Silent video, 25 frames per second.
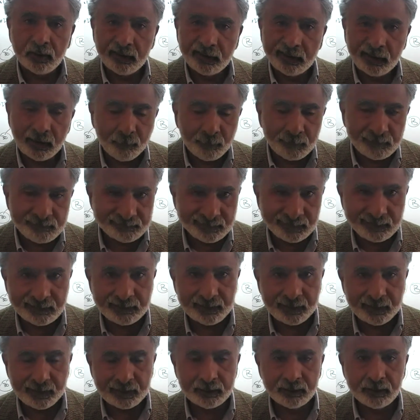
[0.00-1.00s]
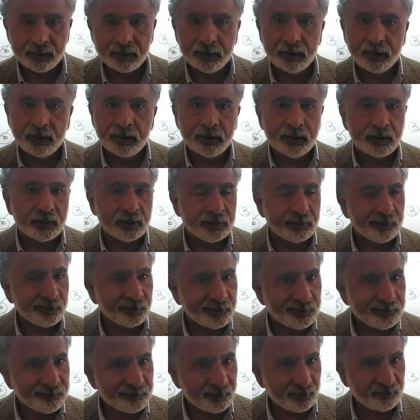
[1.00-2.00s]
having said that there
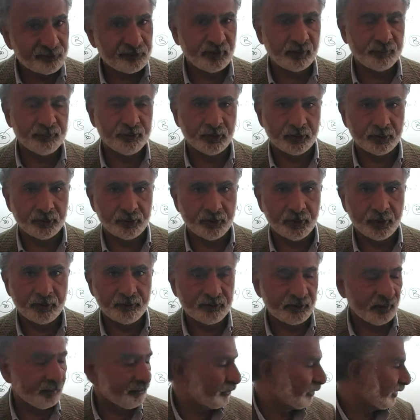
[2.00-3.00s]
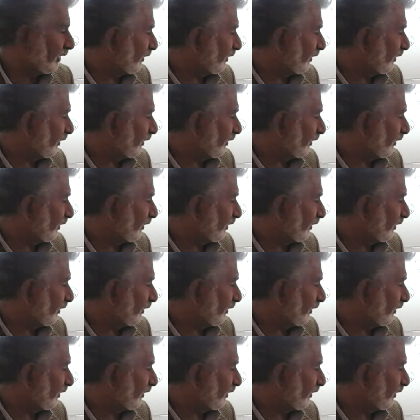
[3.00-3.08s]
is an exception. The exception